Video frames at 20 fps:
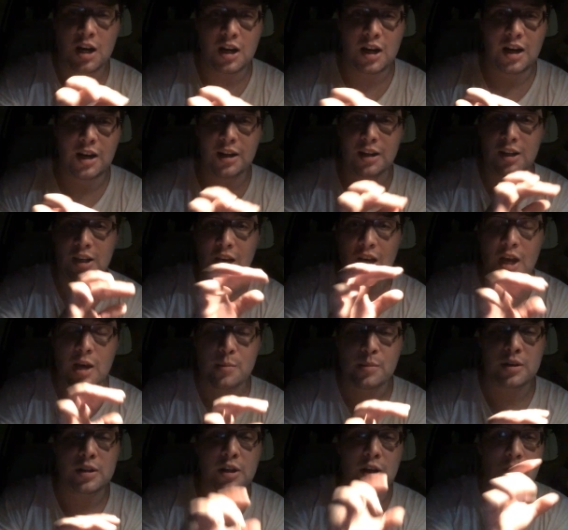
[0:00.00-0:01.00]
a
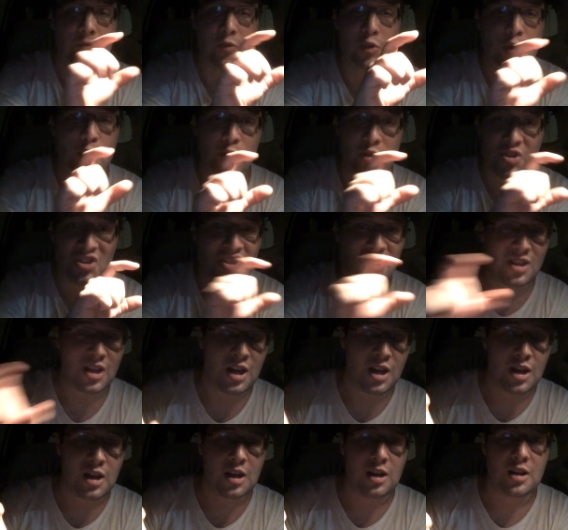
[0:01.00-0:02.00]
copy of
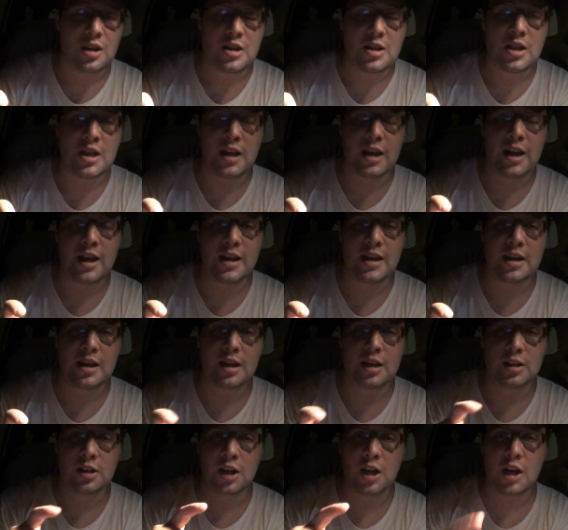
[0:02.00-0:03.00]

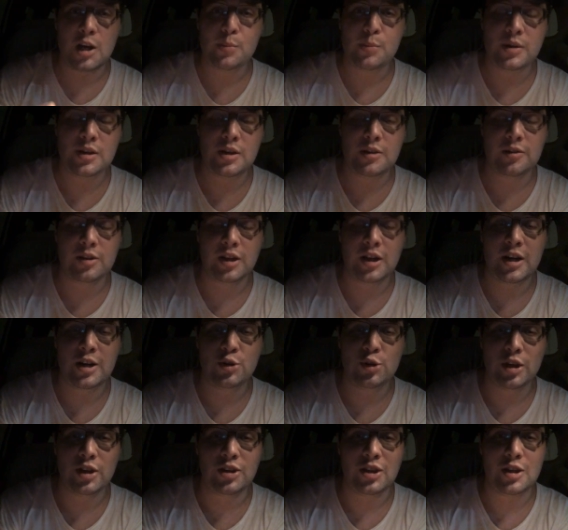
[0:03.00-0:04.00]
a copy of the
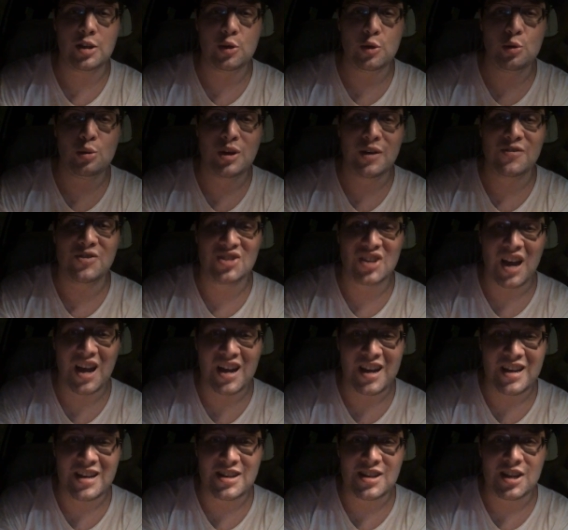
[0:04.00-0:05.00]
contract that you have
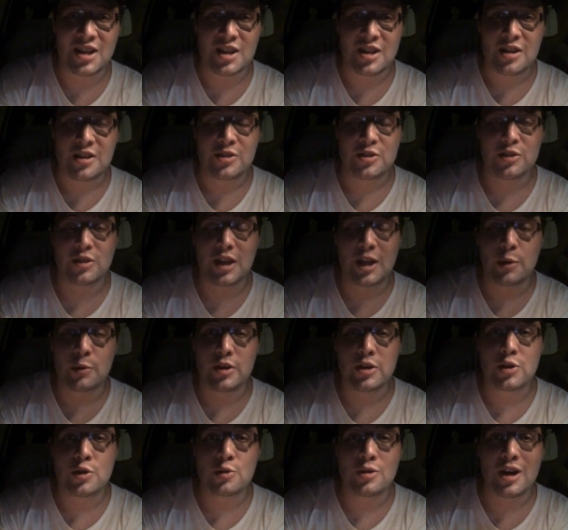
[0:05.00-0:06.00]
signed. So that way
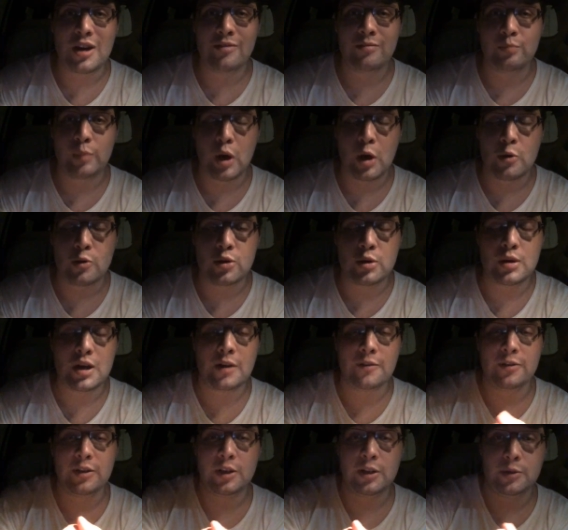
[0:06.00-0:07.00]
you have both. You
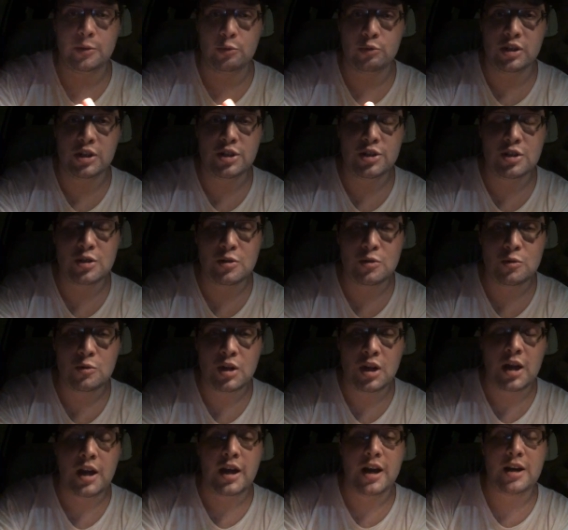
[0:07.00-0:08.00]
have an original
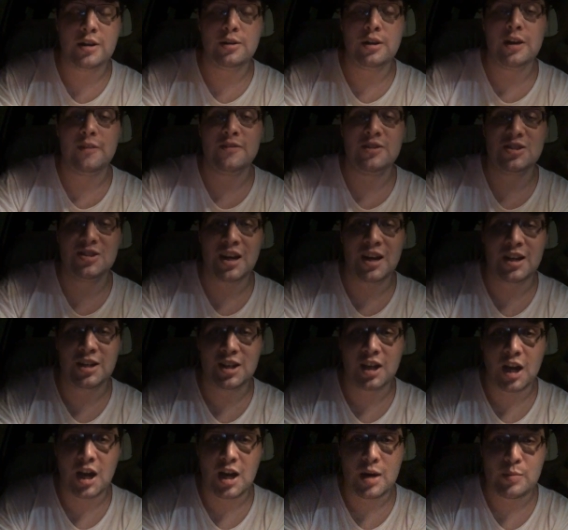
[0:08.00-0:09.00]
and you have a signed
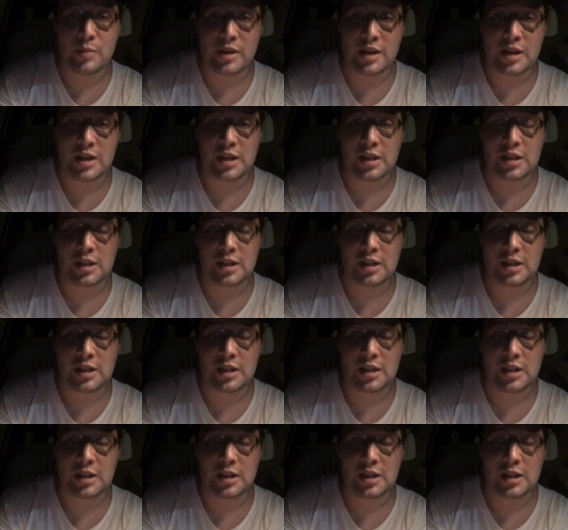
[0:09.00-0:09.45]
copy.